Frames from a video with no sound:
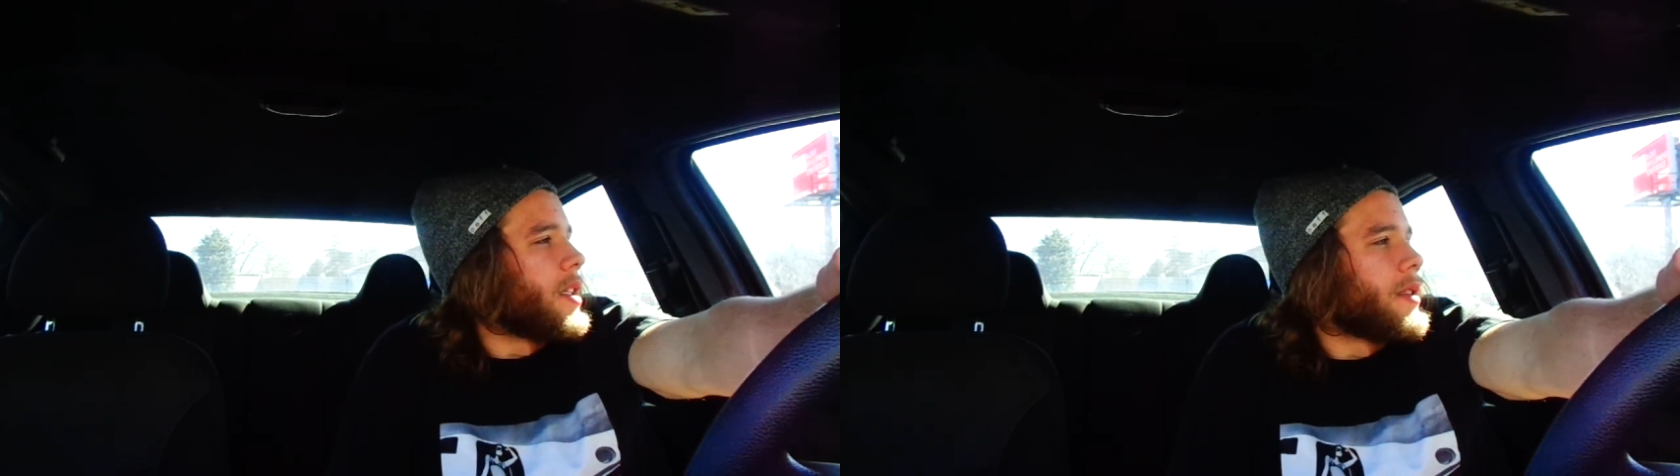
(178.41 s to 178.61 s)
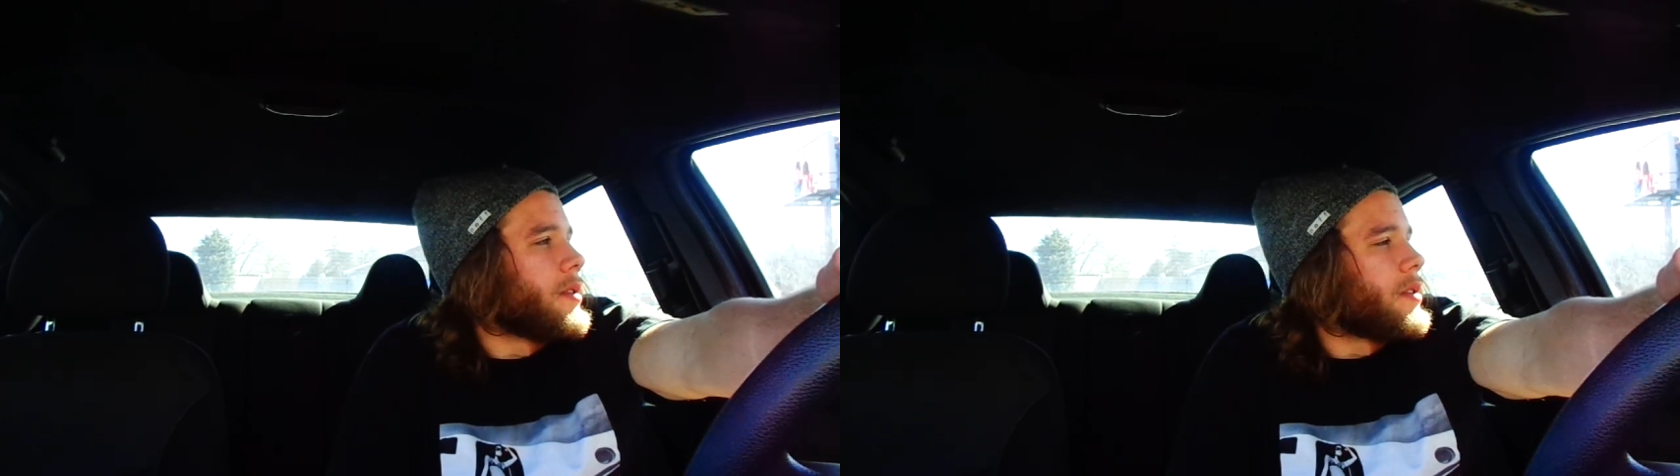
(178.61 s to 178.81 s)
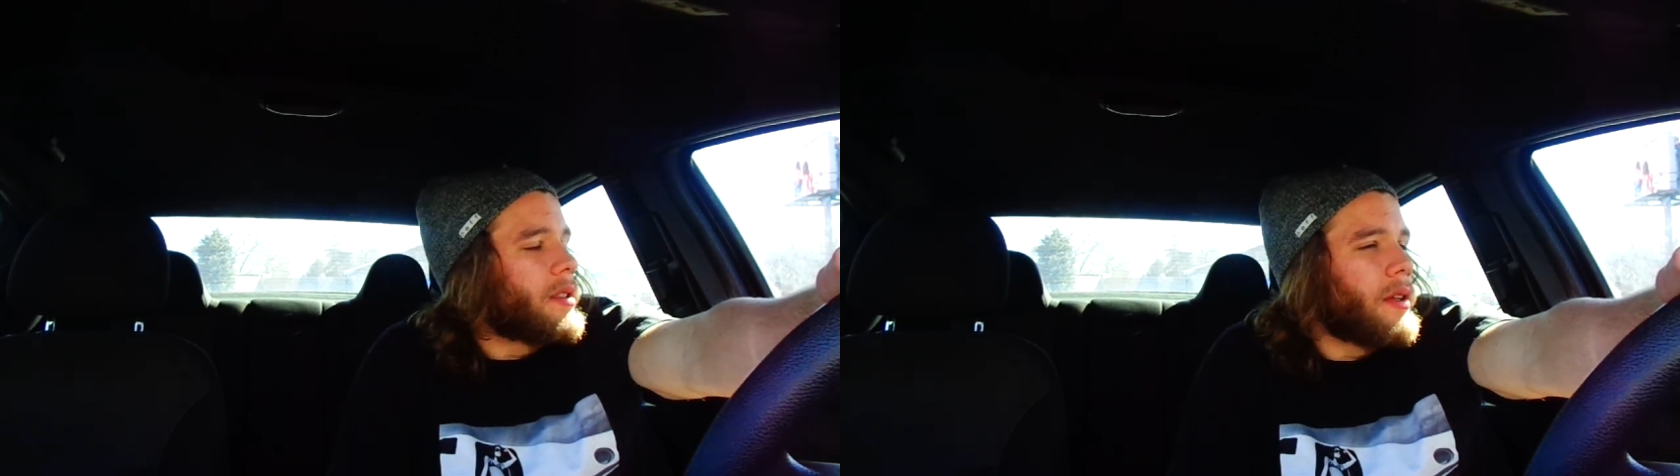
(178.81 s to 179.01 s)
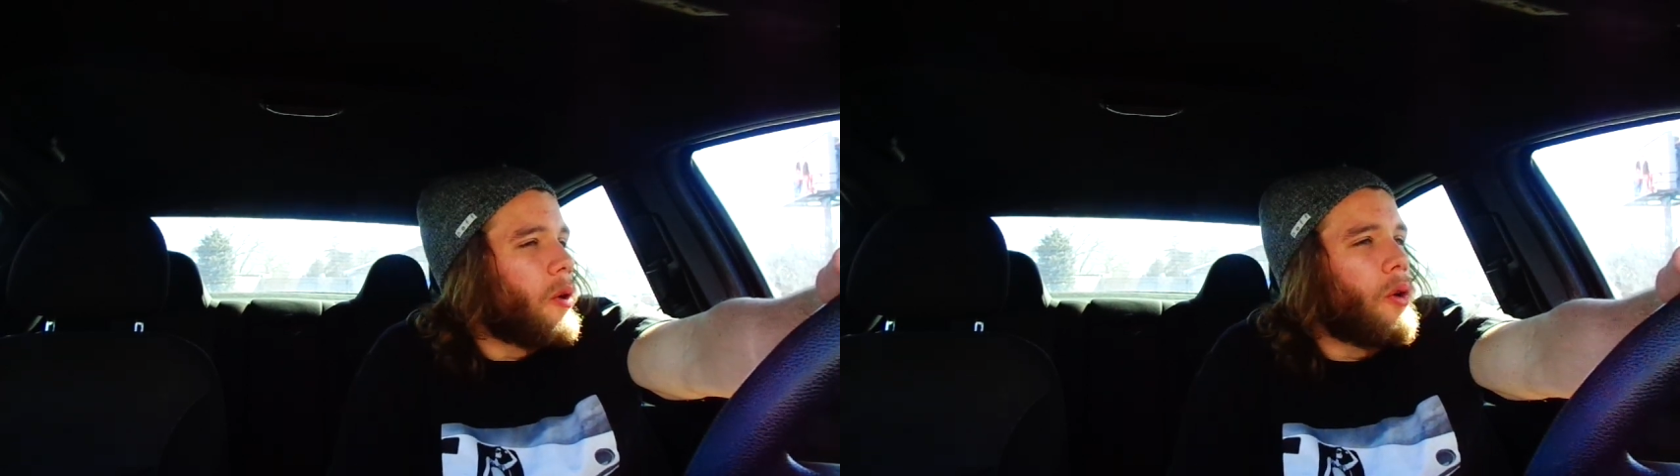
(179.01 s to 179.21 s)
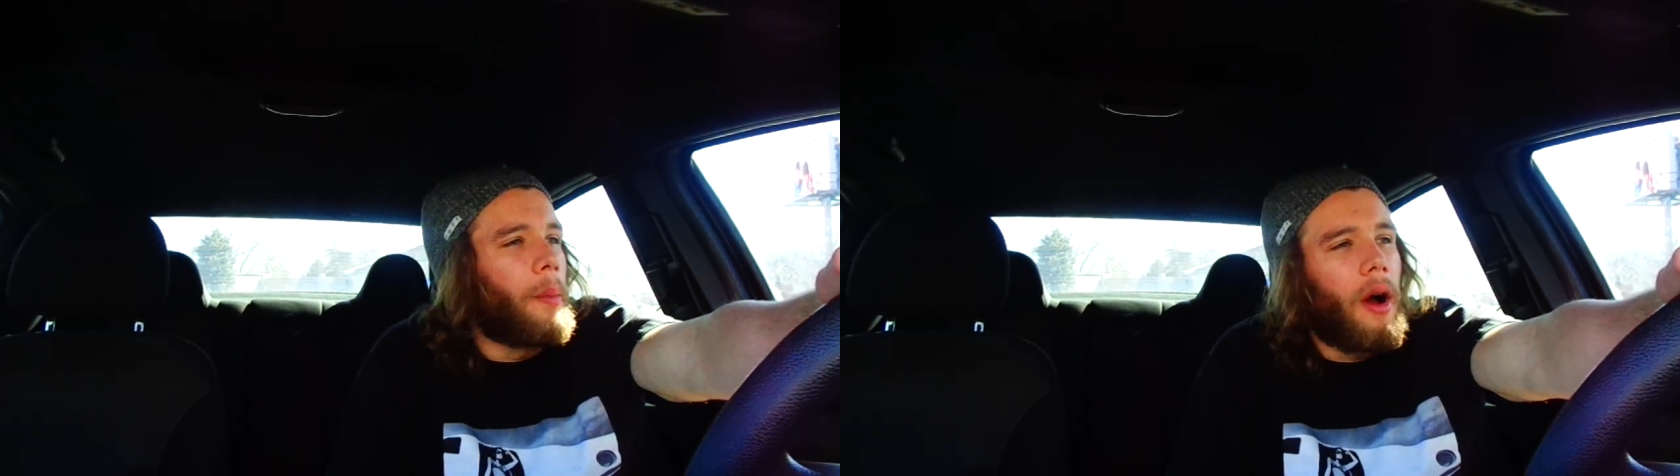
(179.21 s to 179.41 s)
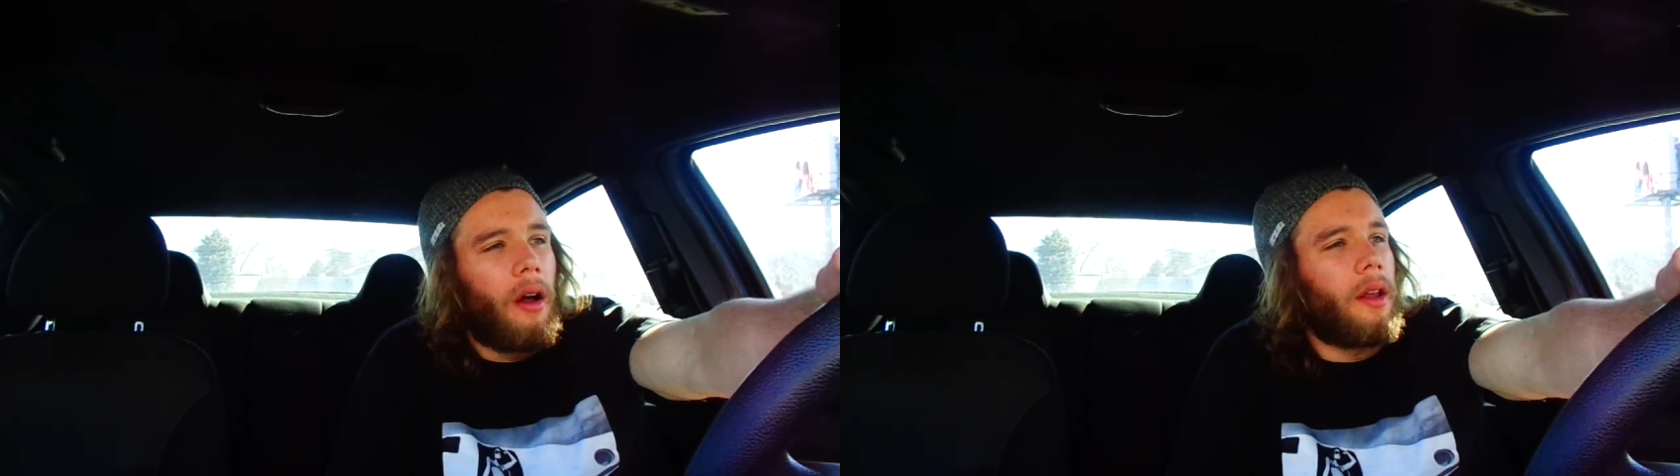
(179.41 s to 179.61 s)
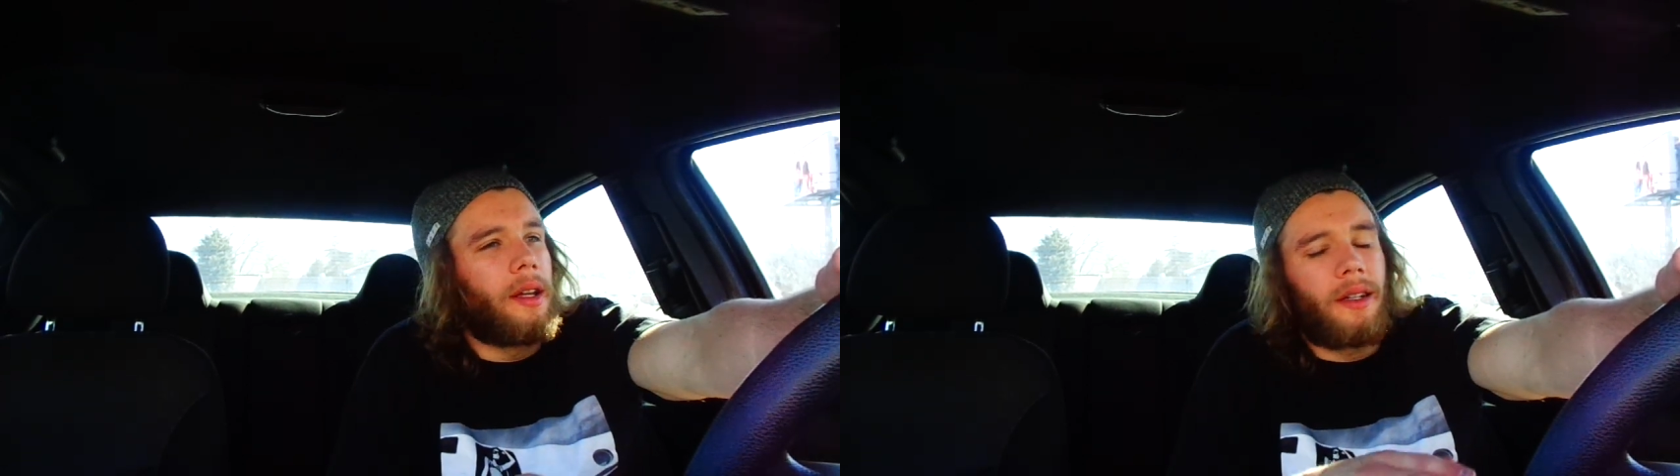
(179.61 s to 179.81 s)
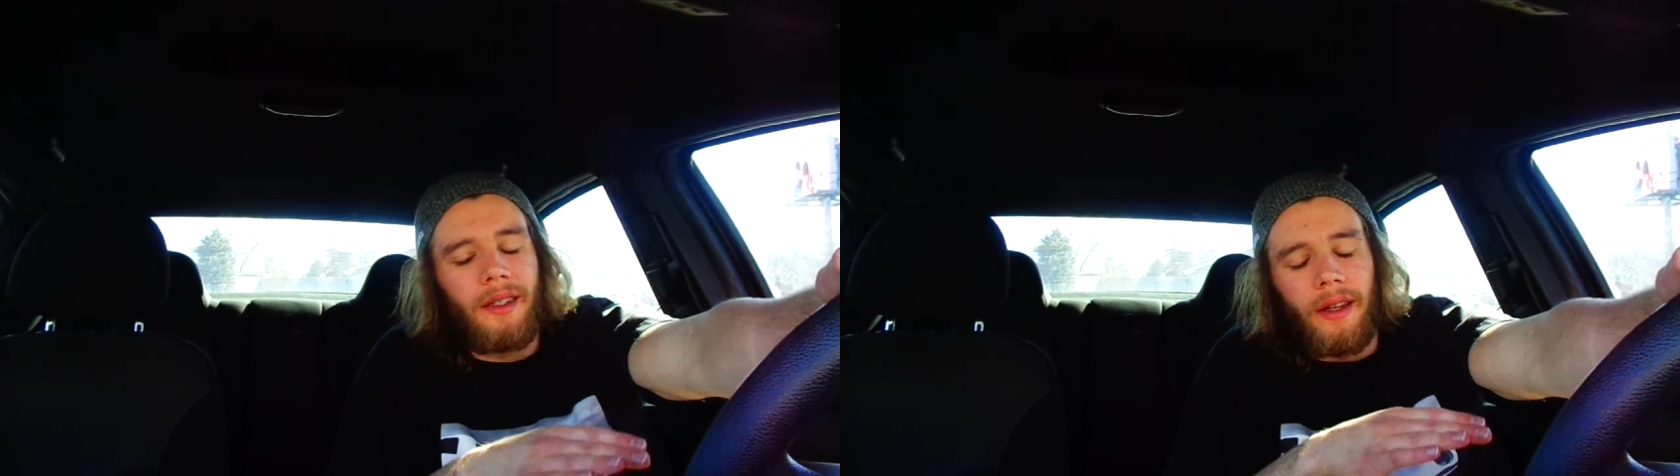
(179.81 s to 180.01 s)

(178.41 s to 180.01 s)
and the whole politics